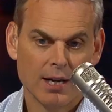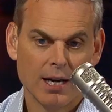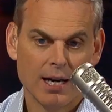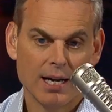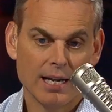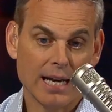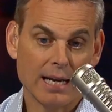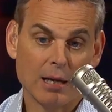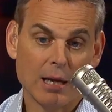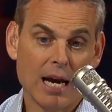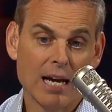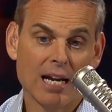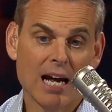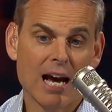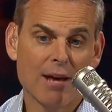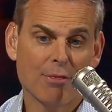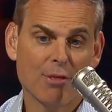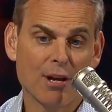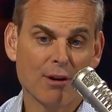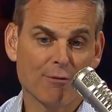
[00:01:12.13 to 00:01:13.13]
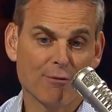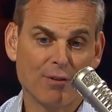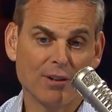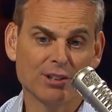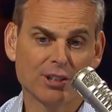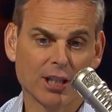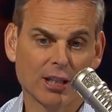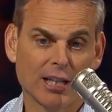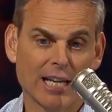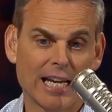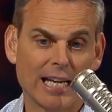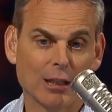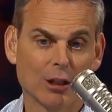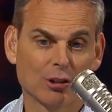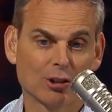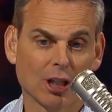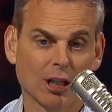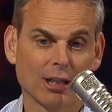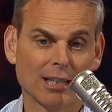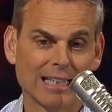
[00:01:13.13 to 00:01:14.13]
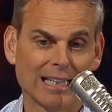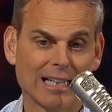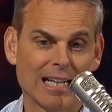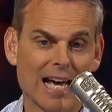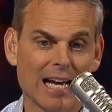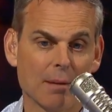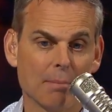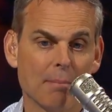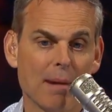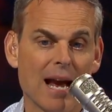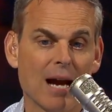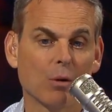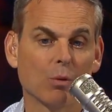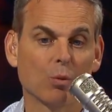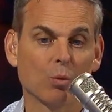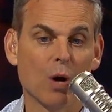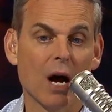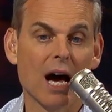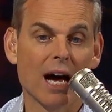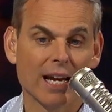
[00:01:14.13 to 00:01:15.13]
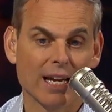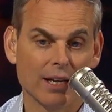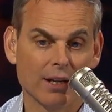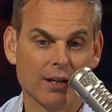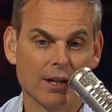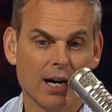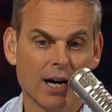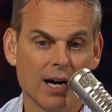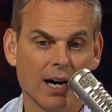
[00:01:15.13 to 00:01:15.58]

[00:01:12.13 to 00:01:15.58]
uh, and, and I think physically he looks a little like Matt Ryan.